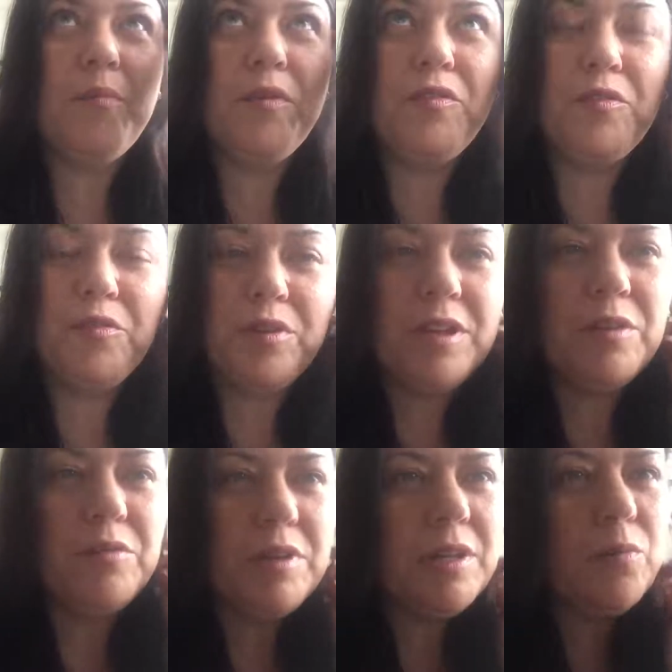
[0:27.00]
if you
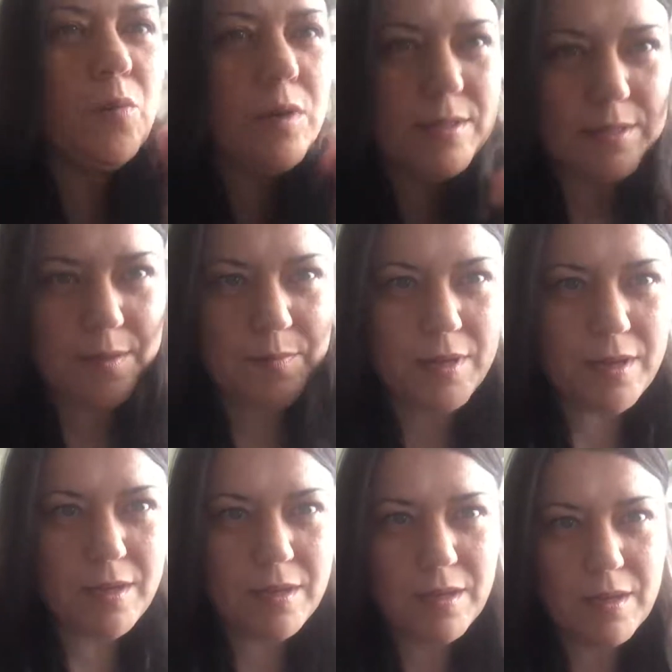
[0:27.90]
really, really want
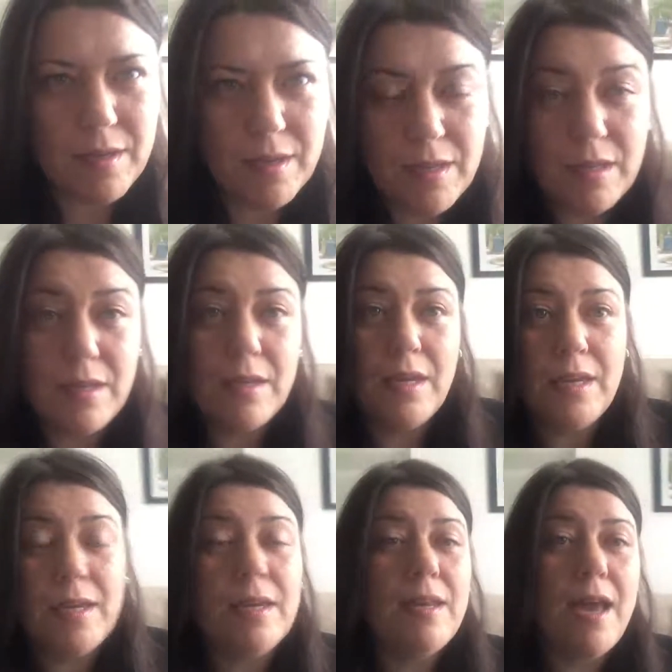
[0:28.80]
something, it
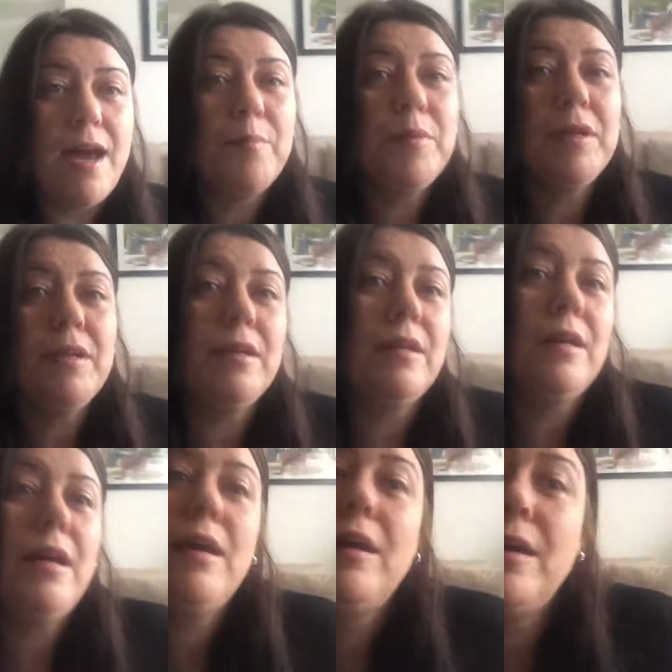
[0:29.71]
can happen,
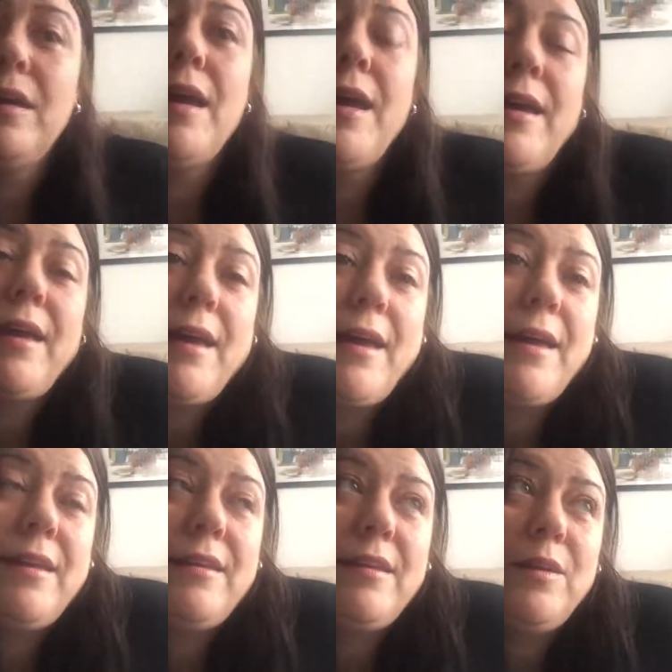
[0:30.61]
and it
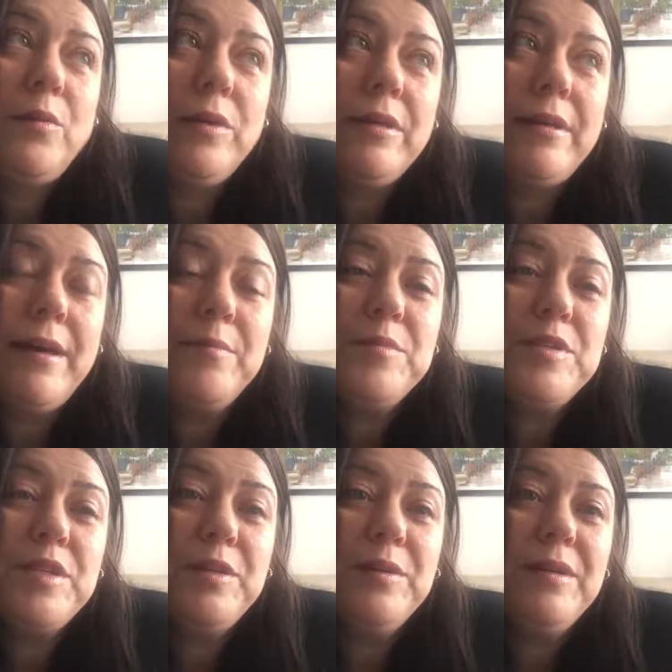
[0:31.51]
can and it will come
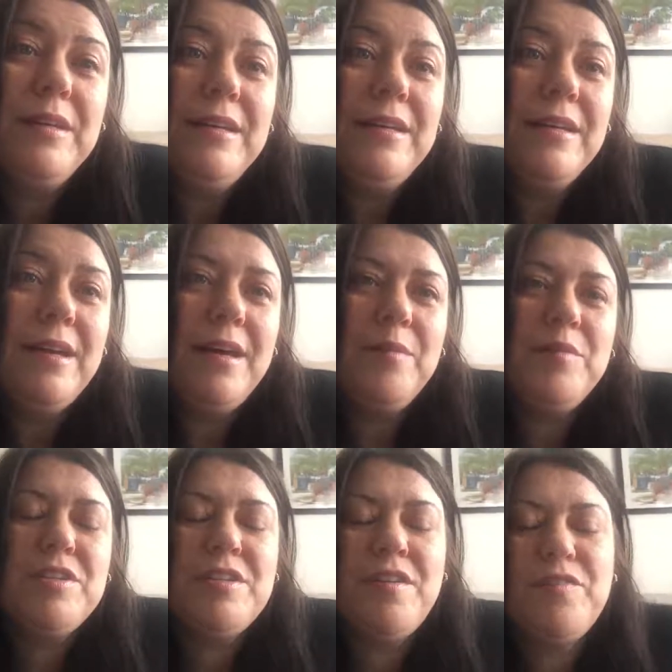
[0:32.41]
to you.
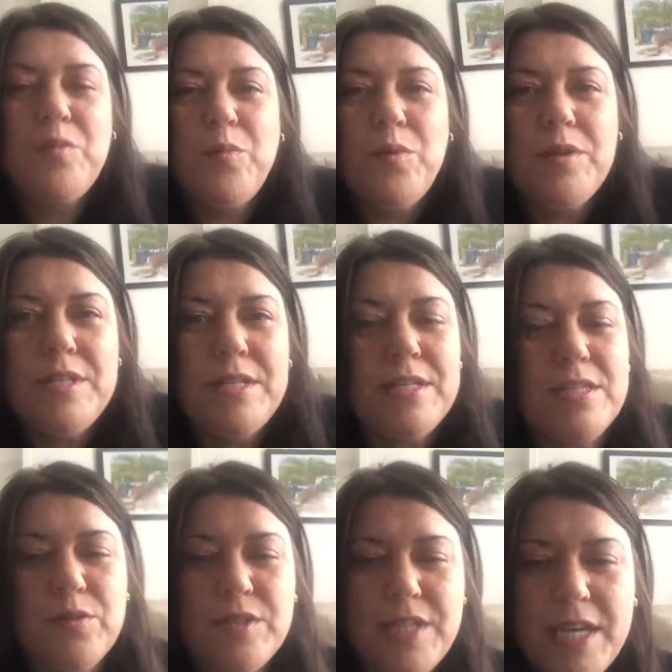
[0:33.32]
You just have to want it.
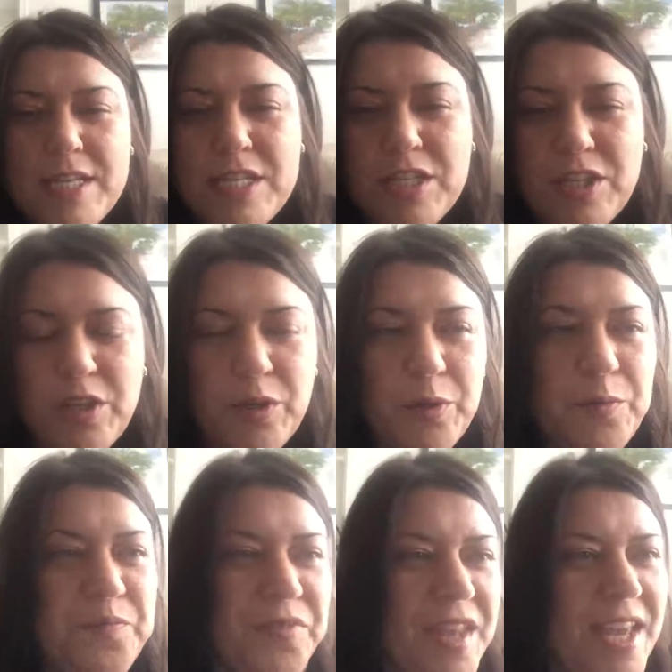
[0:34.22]
So day
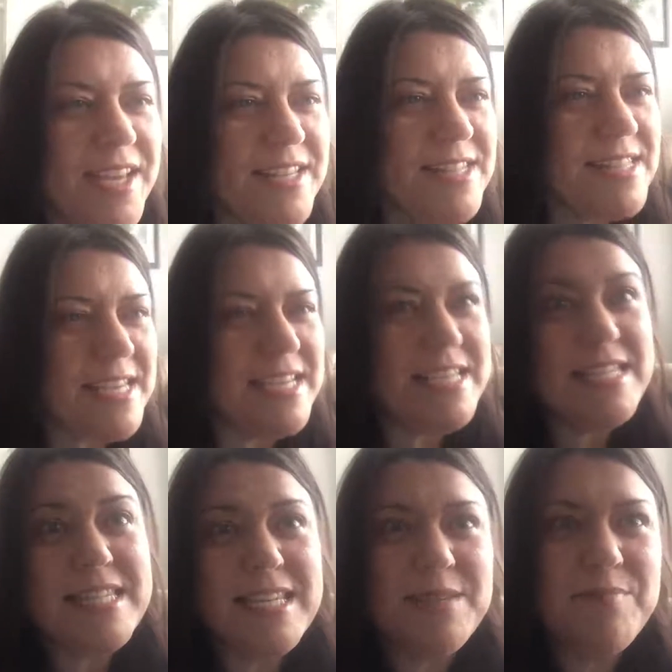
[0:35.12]
2 is
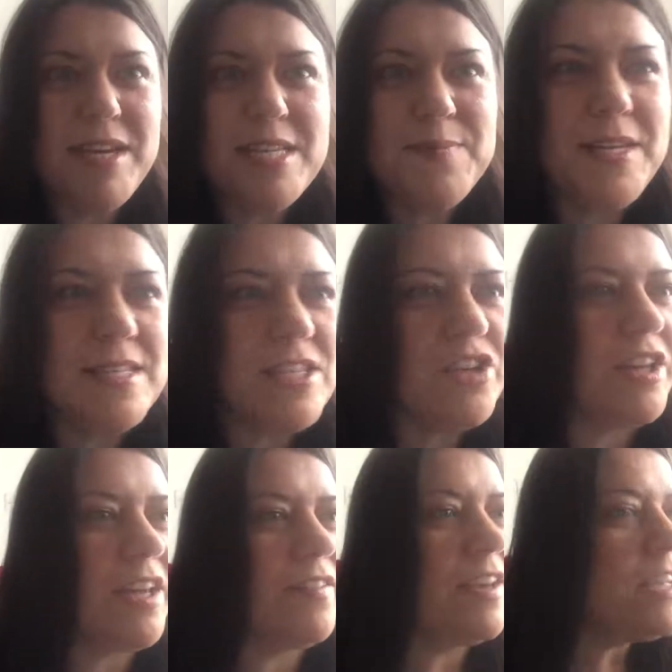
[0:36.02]
easy. Make space in
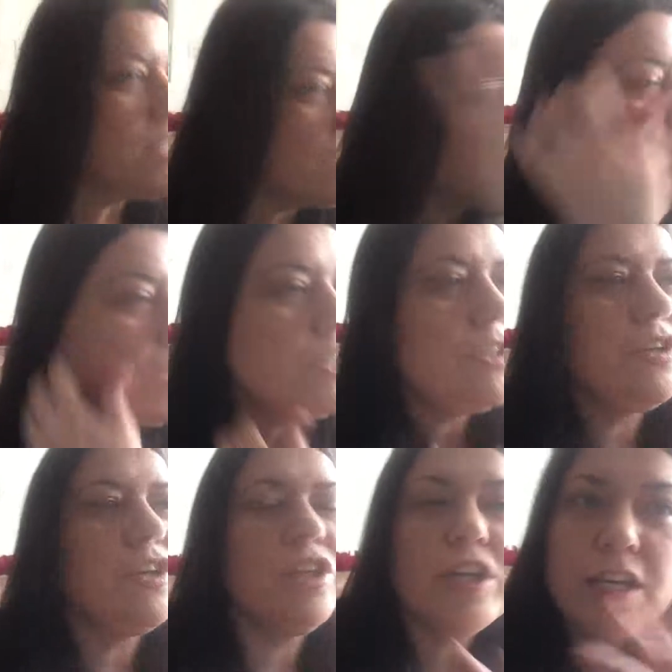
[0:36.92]
your life. So what do?
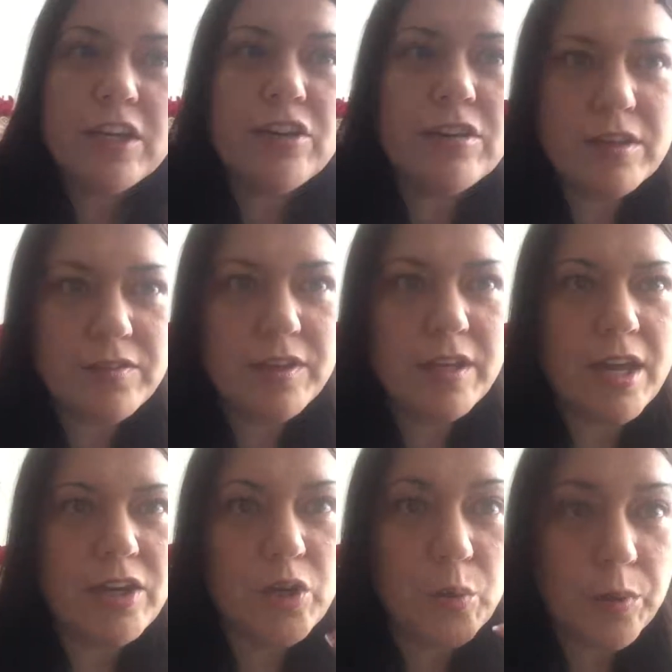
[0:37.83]
You look at your
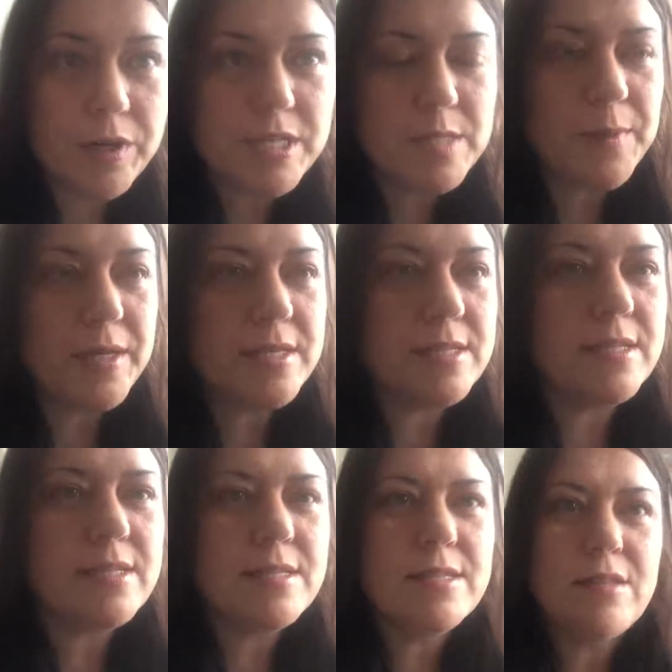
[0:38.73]
living and your workspace.
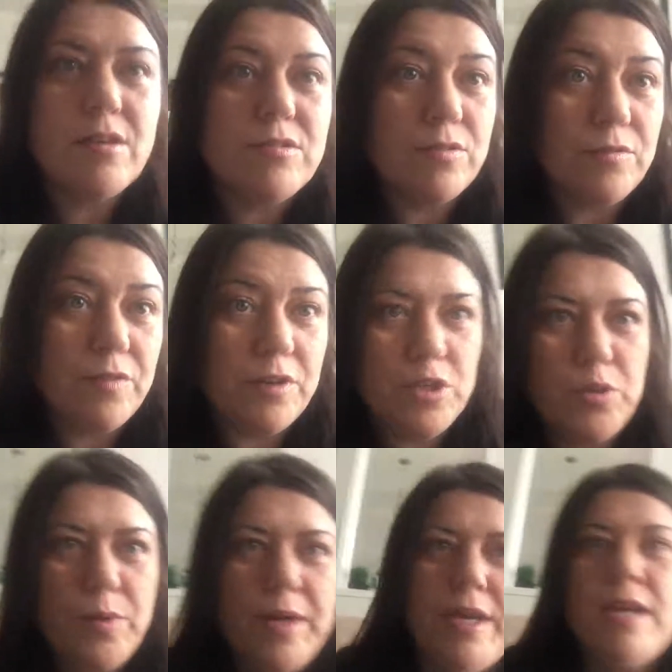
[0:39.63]
This is also feng
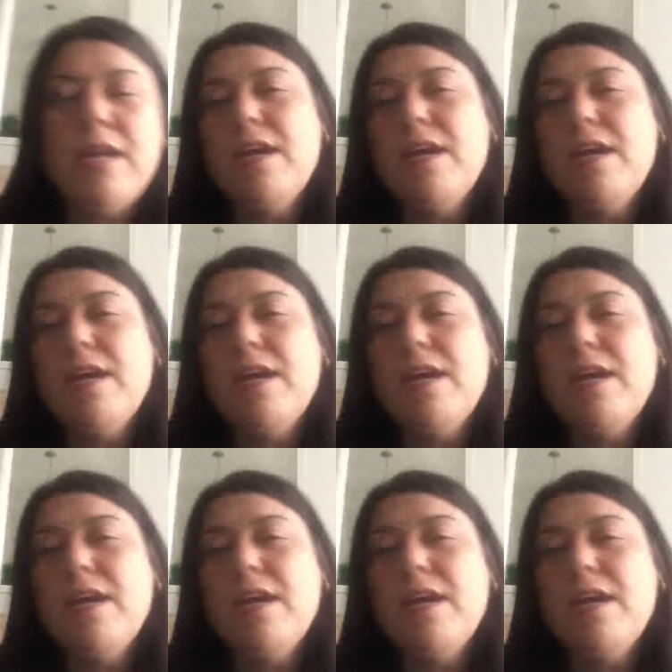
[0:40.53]
shui.